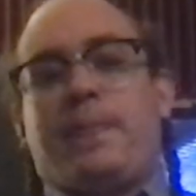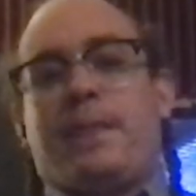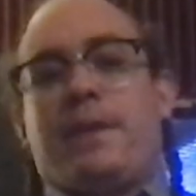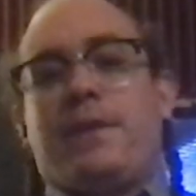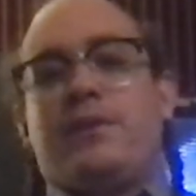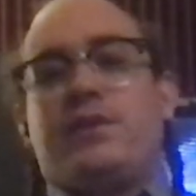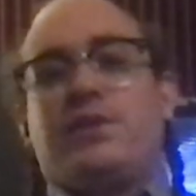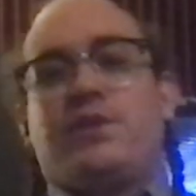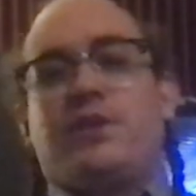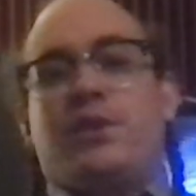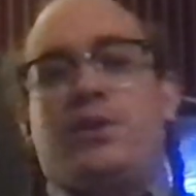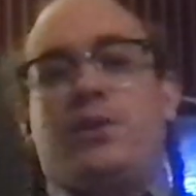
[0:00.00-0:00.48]

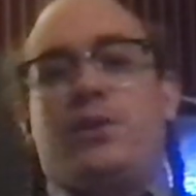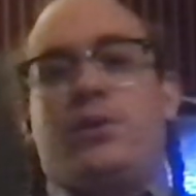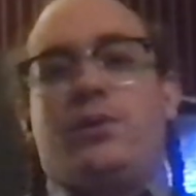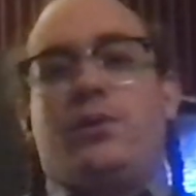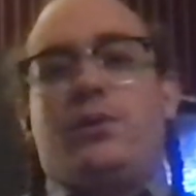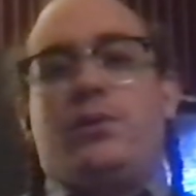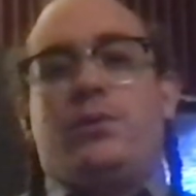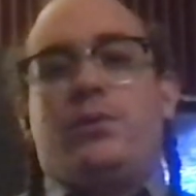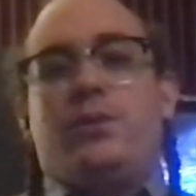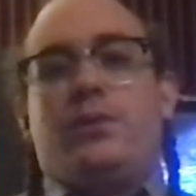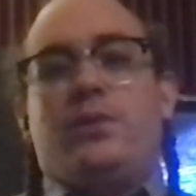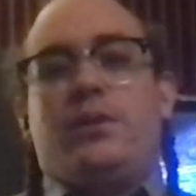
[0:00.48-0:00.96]

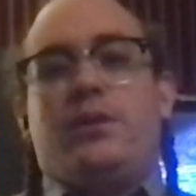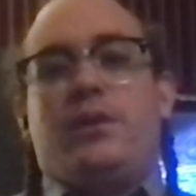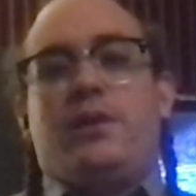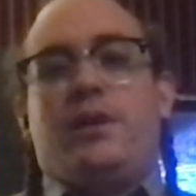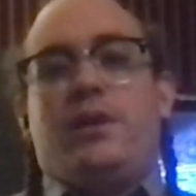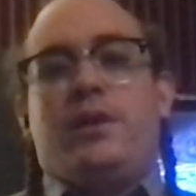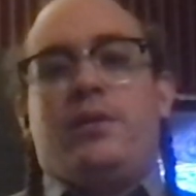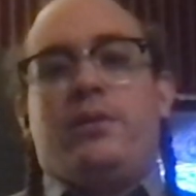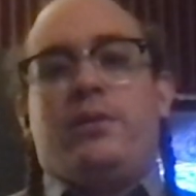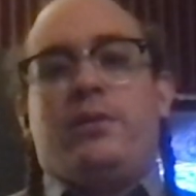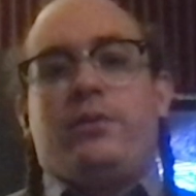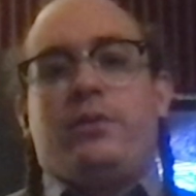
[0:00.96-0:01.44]
So
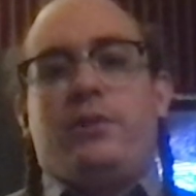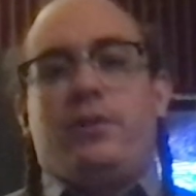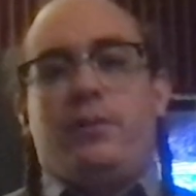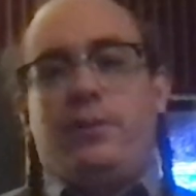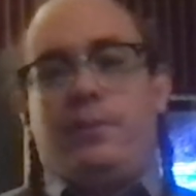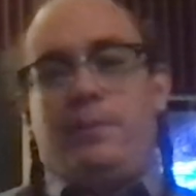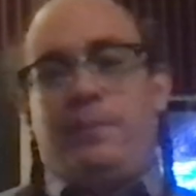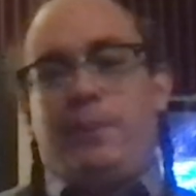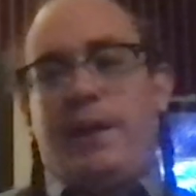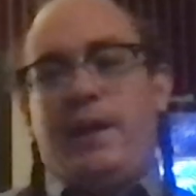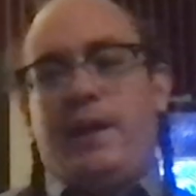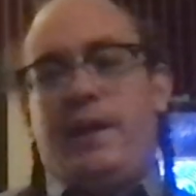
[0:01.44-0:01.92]
under
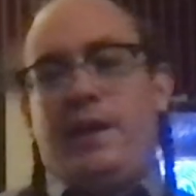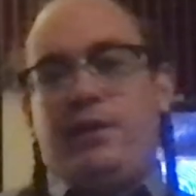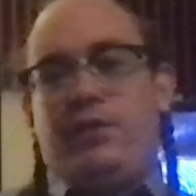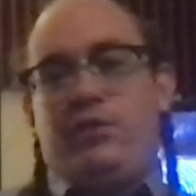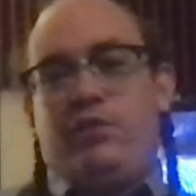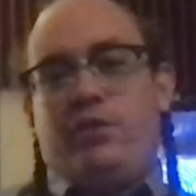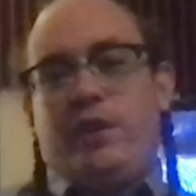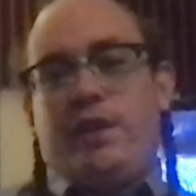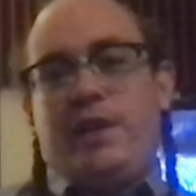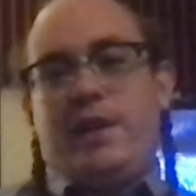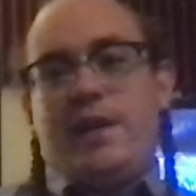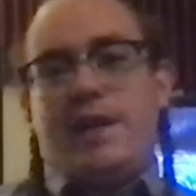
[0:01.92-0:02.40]
the
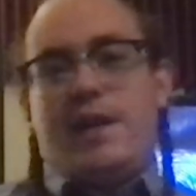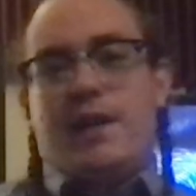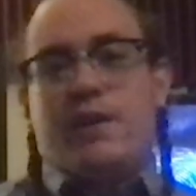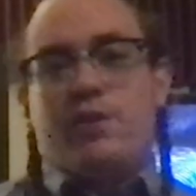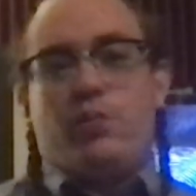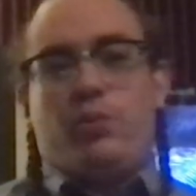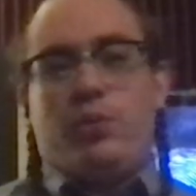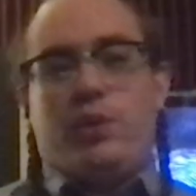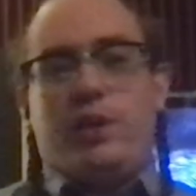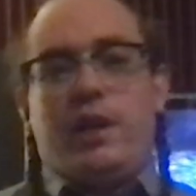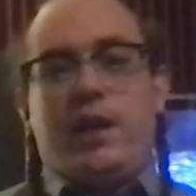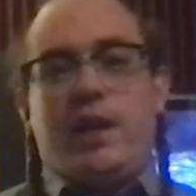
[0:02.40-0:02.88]
Patriot
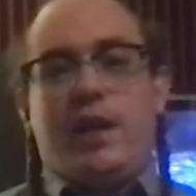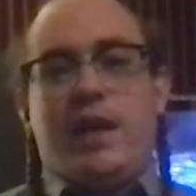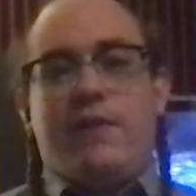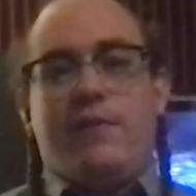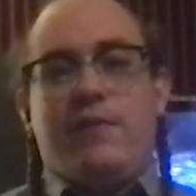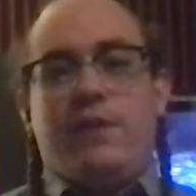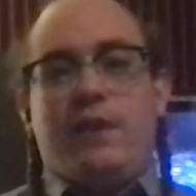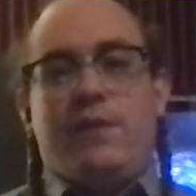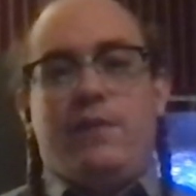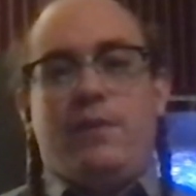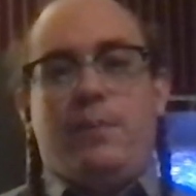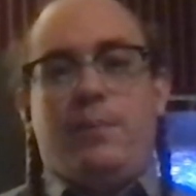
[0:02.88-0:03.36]
Act, we're going to
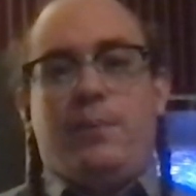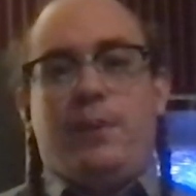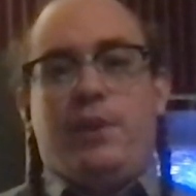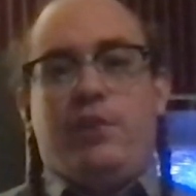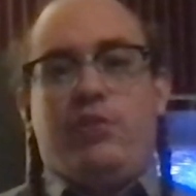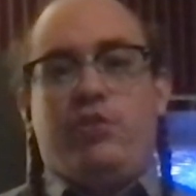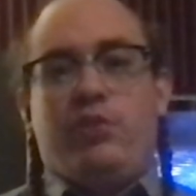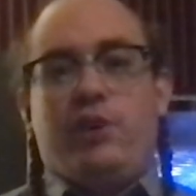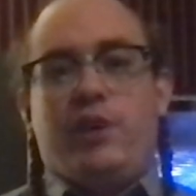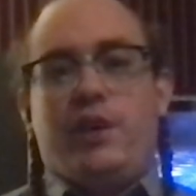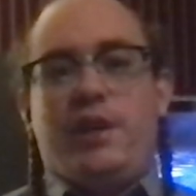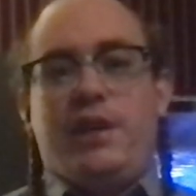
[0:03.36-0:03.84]
have a
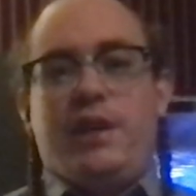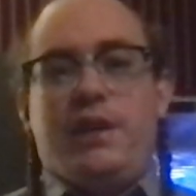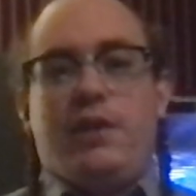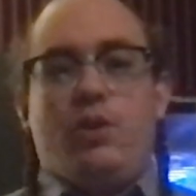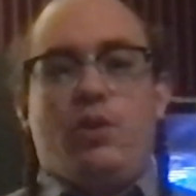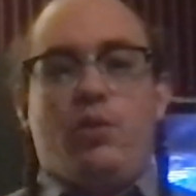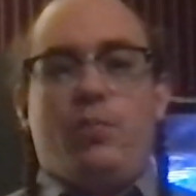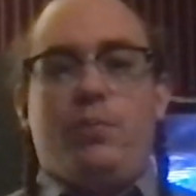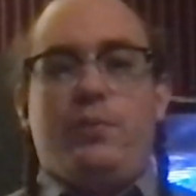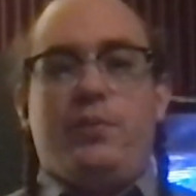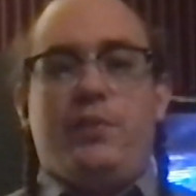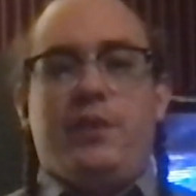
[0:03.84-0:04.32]
picture ID to
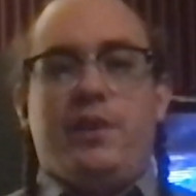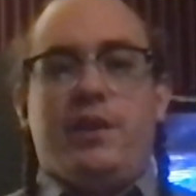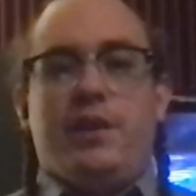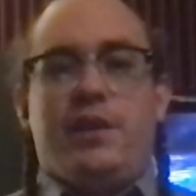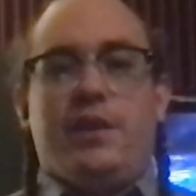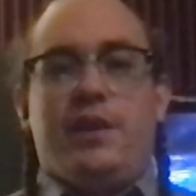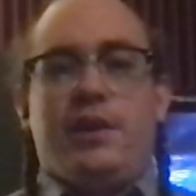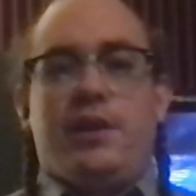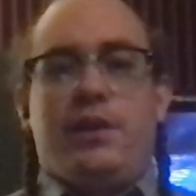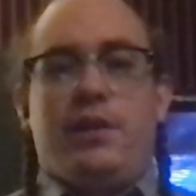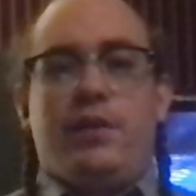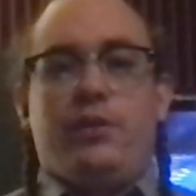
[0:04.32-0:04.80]
open the
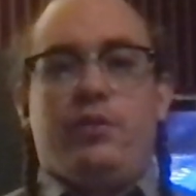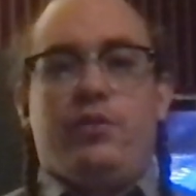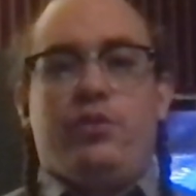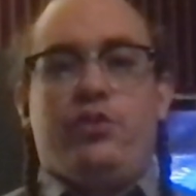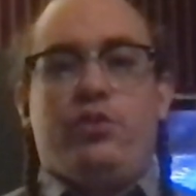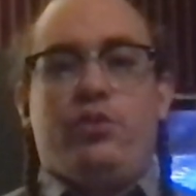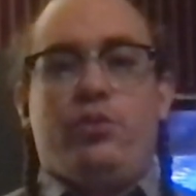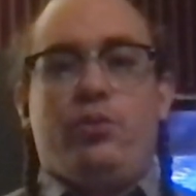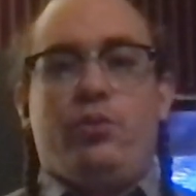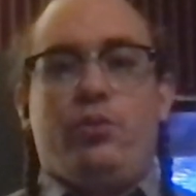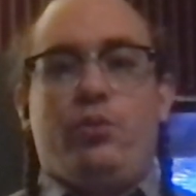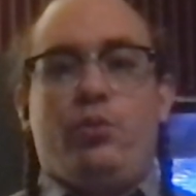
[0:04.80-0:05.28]
account
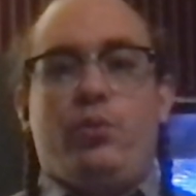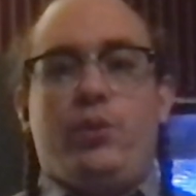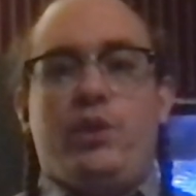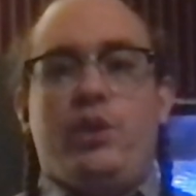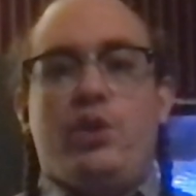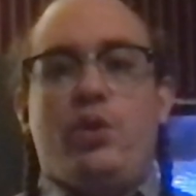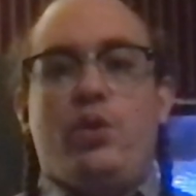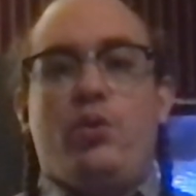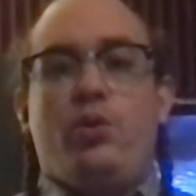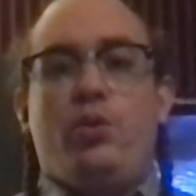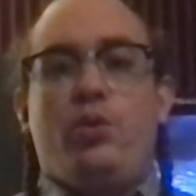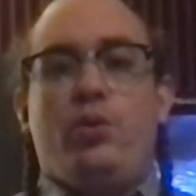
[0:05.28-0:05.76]
so we
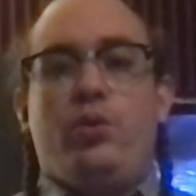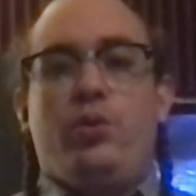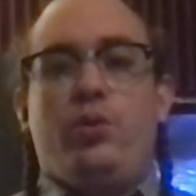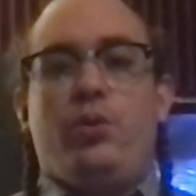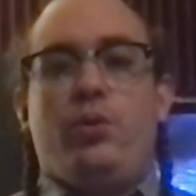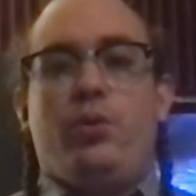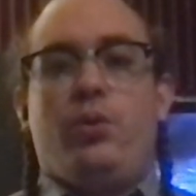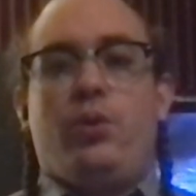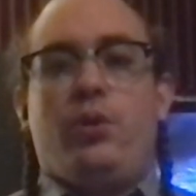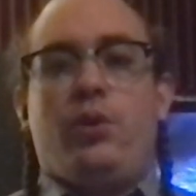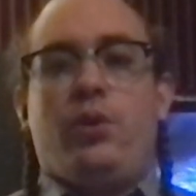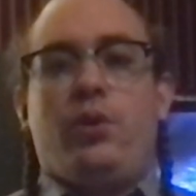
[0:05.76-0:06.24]
know who
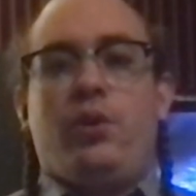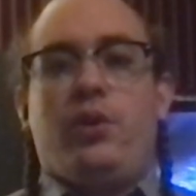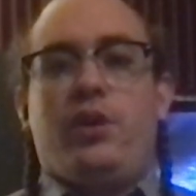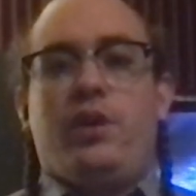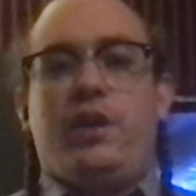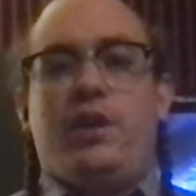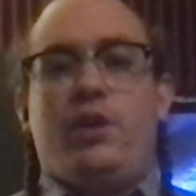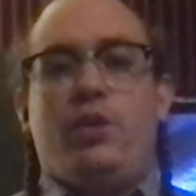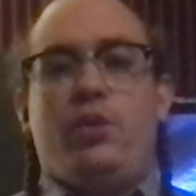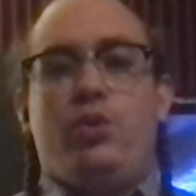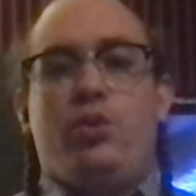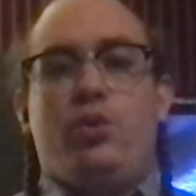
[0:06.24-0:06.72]
you are
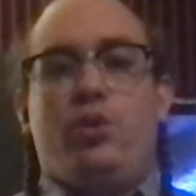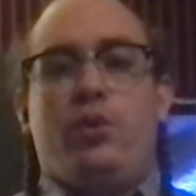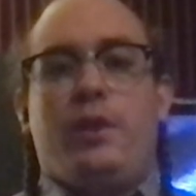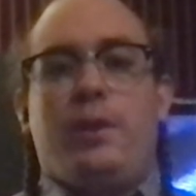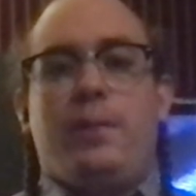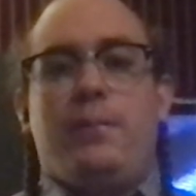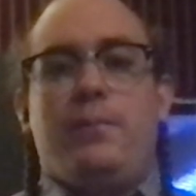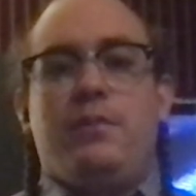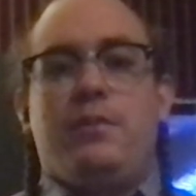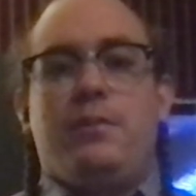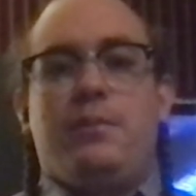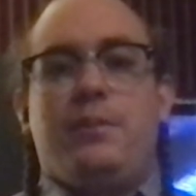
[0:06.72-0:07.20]
and who you
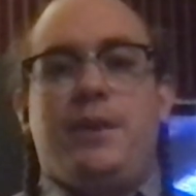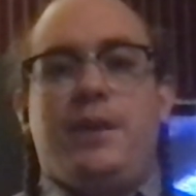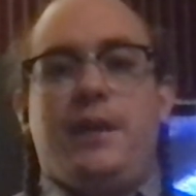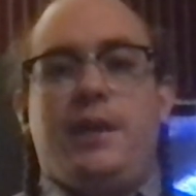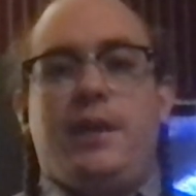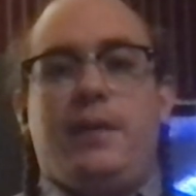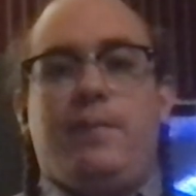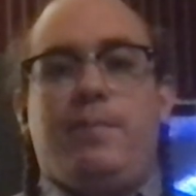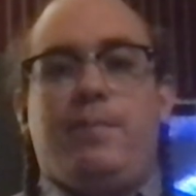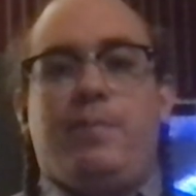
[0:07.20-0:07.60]
claim to be.